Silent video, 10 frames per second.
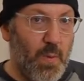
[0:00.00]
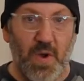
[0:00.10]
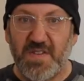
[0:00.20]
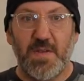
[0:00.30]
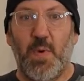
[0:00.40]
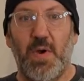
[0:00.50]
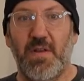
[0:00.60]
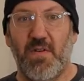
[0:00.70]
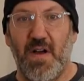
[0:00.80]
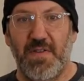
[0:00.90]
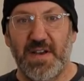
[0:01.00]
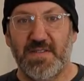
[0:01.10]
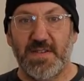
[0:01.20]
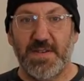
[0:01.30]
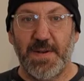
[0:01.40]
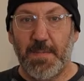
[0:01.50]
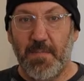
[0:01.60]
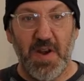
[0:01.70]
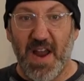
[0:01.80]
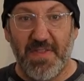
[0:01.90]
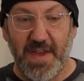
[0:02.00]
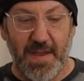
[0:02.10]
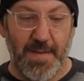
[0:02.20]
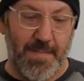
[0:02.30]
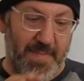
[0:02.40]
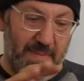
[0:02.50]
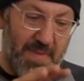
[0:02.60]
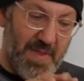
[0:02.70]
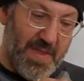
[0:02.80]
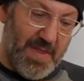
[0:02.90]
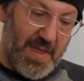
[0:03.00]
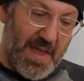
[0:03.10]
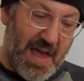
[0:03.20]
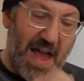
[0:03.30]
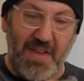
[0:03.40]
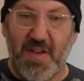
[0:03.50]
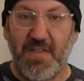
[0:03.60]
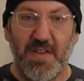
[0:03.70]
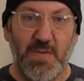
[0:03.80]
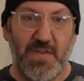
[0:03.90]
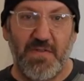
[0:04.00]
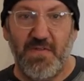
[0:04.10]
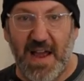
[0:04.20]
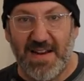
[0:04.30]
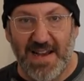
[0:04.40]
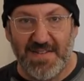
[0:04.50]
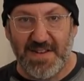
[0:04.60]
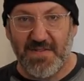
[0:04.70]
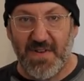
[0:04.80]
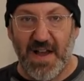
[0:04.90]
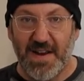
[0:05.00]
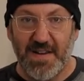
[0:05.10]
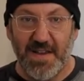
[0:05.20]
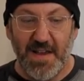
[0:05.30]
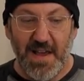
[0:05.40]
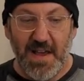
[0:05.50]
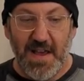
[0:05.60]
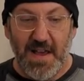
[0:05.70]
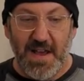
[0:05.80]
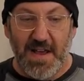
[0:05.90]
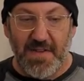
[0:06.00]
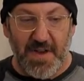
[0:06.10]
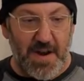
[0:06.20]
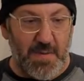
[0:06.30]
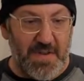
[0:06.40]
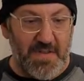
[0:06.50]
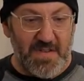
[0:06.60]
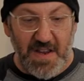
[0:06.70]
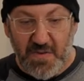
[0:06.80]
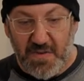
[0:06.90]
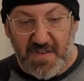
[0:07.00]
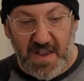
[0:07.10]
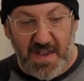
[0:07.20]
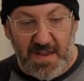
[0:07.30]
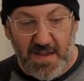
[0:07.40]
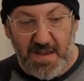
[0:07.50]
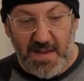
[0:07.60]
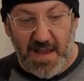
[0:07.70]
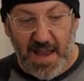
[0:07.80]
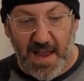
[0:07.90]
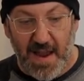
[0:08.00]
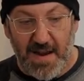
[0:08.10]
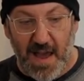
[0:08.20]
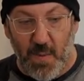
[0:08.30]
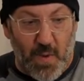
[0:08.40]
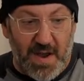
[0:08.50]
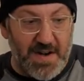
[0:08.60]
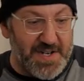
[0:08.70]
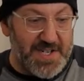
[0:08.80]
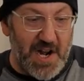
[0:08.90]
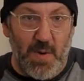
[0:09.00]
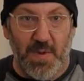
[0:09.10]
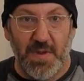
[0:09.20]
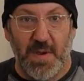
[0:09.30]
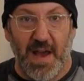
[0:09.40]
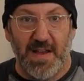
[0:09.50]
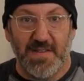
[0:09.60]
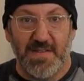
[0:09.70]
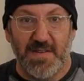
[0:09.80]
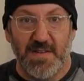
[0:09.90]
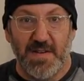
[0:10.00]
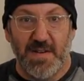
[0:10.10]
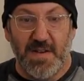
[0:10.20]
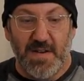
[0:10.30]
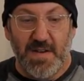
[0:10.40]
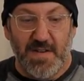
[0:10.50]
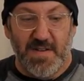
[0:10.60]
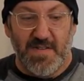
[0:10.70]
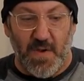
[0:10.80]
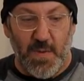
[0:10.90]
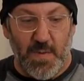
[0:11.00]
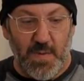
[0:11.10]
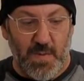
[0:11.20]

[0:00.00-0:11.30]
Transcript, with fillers: what is the point of all this? nothing. I thought this was a fantastic find. I thought it was interesting and I wanted to share it with you guys. So